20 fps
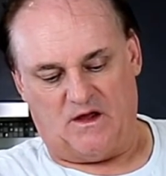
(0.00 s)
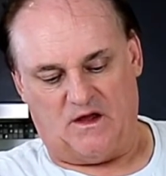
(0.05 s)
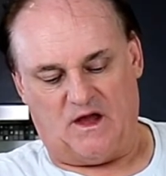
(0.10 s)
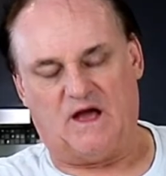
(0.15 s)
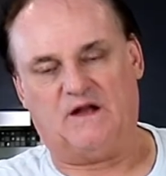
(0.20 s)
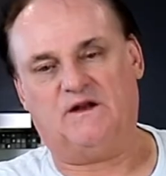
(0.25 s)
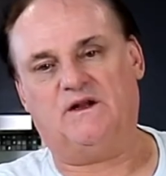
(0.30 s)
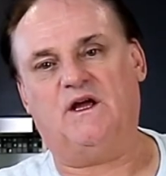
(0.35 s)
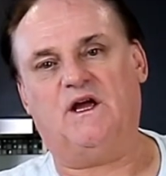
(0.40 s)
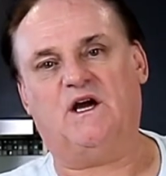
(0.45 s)

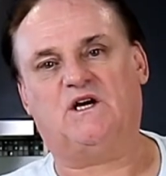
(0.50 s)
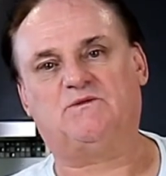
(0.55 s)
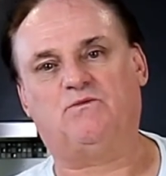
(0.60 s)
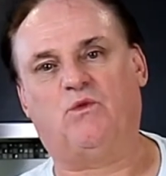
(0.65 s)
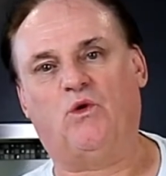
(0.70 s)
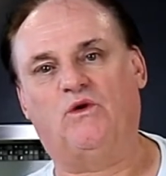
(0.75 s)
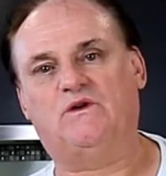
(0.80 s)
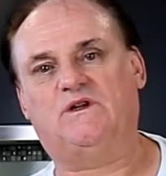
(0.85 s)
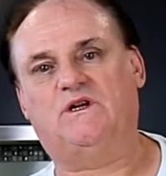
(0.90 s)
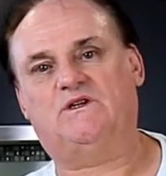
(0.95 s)
and they
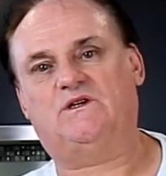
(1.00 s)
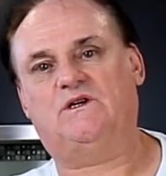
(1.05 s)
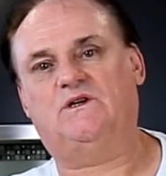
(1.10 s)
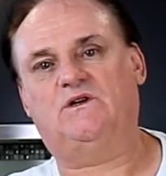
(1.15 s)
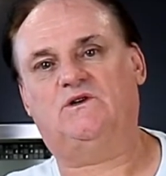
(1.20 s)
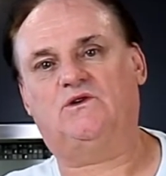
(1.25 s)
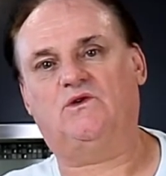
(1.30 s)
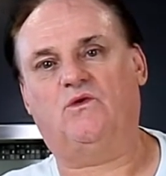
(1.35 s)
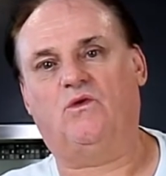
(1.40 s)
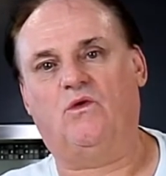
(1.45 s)
export it
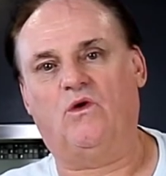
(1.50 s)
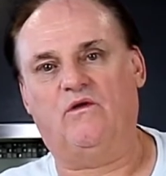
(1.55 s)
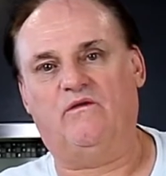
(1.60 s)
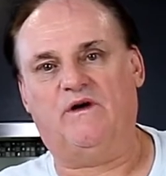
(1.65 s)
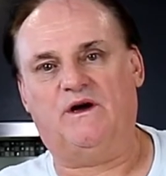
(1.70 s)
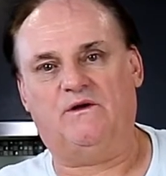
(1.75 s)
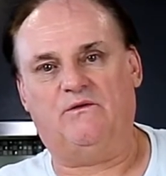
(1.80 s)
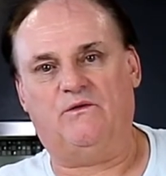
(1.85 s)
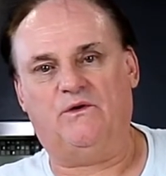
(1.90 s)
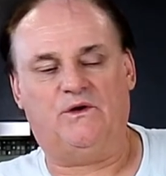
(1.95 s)
to all
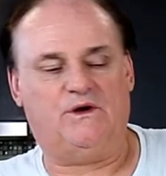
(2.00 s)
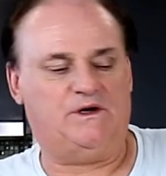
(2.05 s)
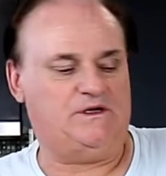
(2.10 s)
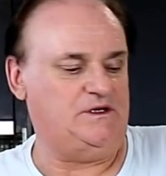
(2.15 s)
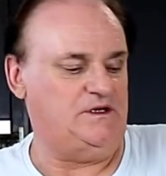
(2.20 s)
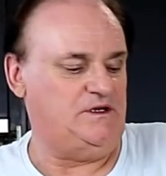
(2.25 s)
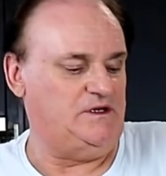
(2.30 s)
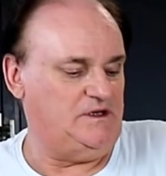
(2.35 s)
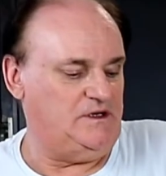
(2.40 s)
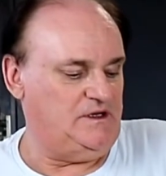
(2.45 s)
over the
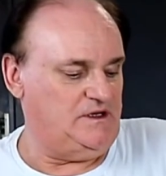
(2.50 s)
world.